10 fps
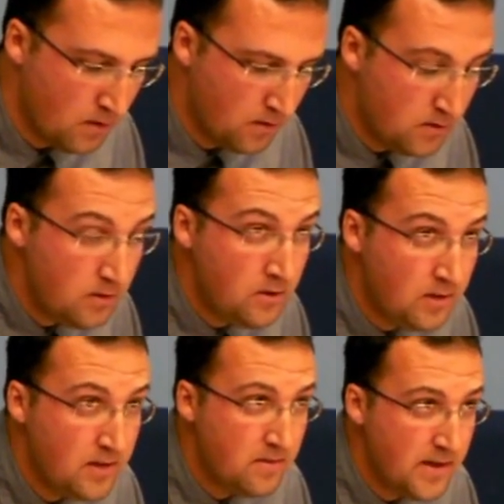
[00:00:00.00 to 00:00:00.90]

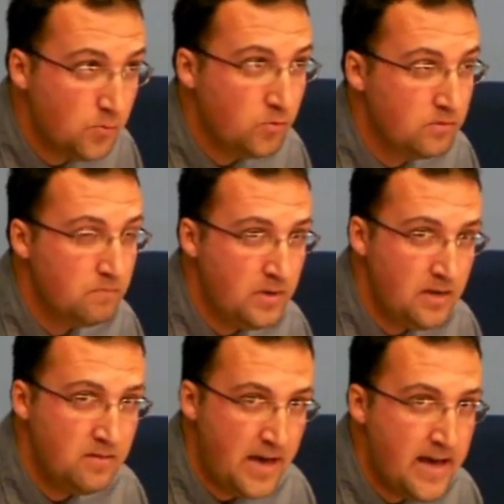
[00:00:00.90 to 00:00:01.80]
Clearly, that would
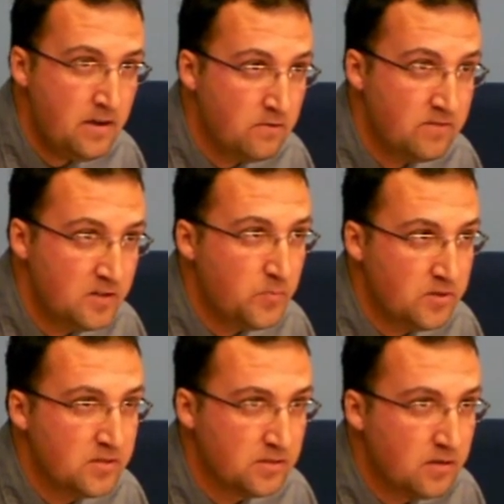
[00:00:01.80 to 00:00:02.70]
mean the end of this
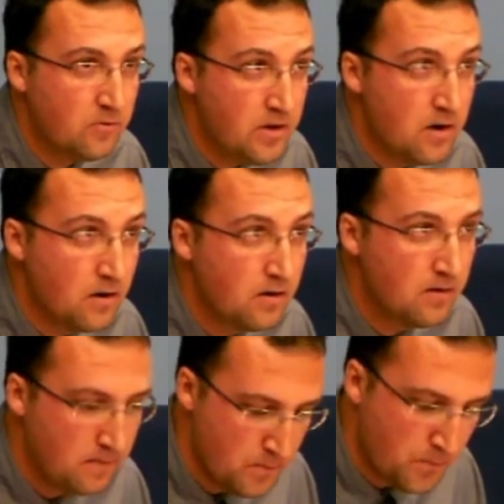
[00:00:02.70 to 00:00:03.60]
person's career.
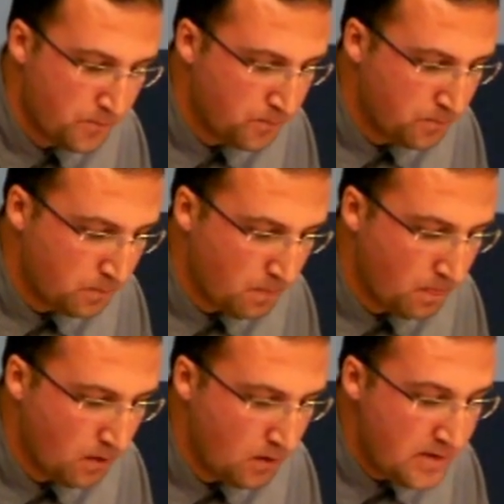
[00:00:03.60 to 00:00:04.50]

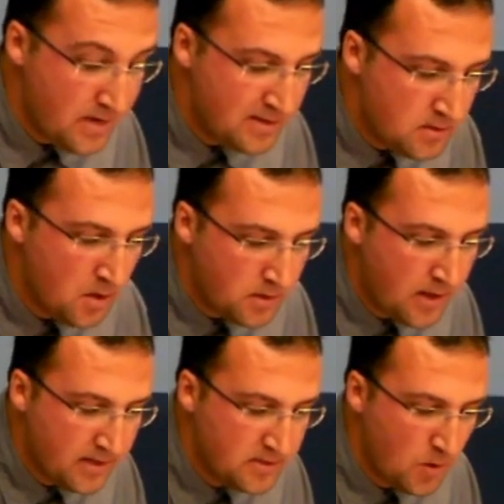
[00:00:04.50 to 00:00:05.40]
Yet it's not
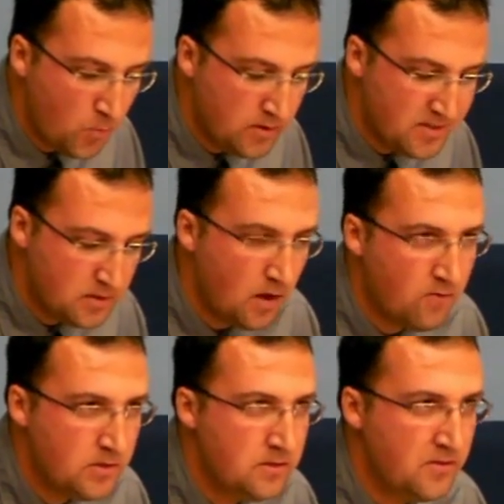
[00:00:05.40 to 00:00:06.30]
like someone
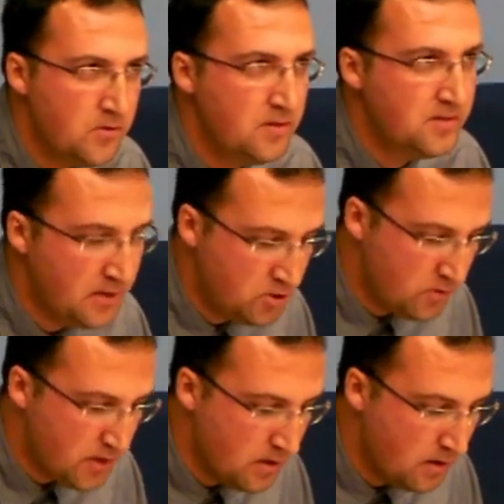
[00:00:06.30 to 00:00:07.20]
discovered in the 3rd
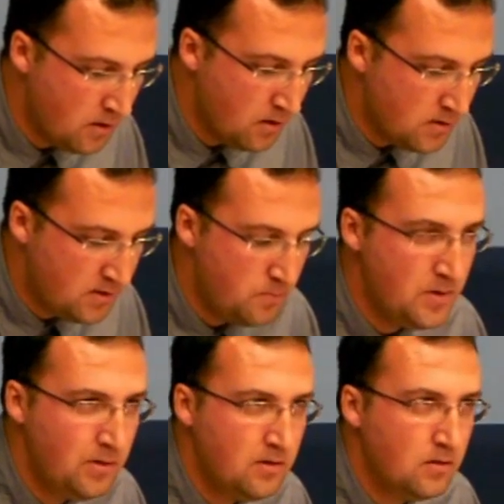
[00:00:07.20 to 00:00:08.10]
century that the
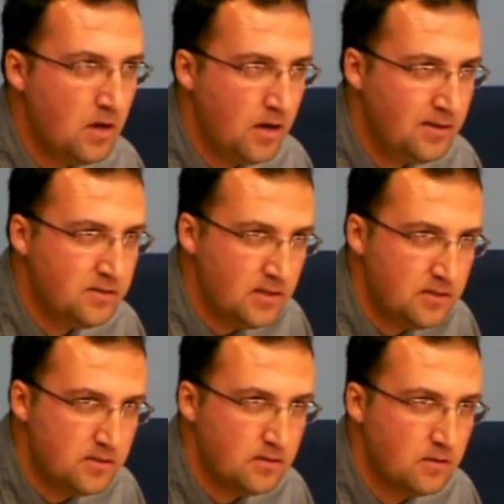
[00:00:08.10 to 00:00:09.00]
biblical God
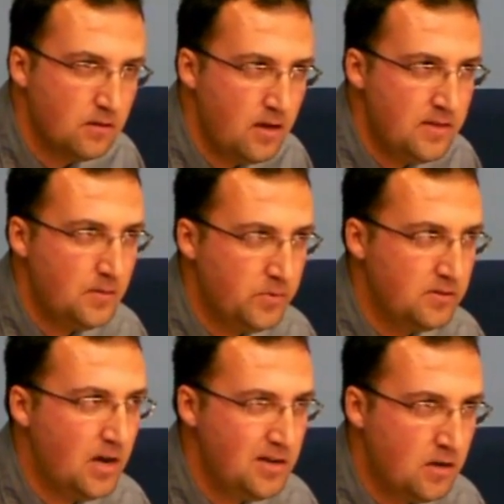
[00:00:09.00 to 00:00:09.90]
exists and that
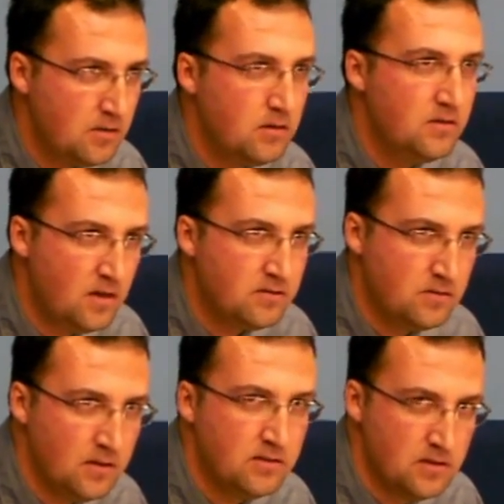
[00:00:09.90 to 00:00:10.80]
Poseidon doesn't
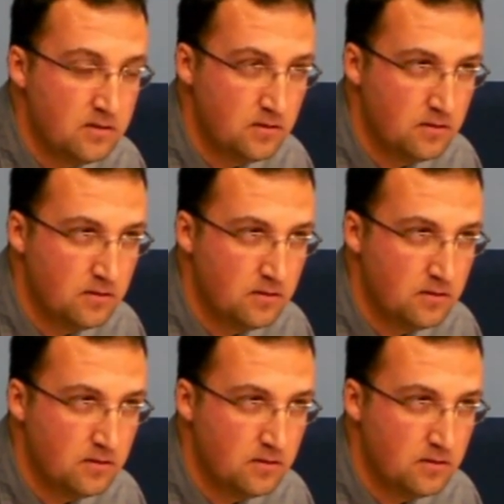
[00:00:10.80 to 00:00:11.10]
exist.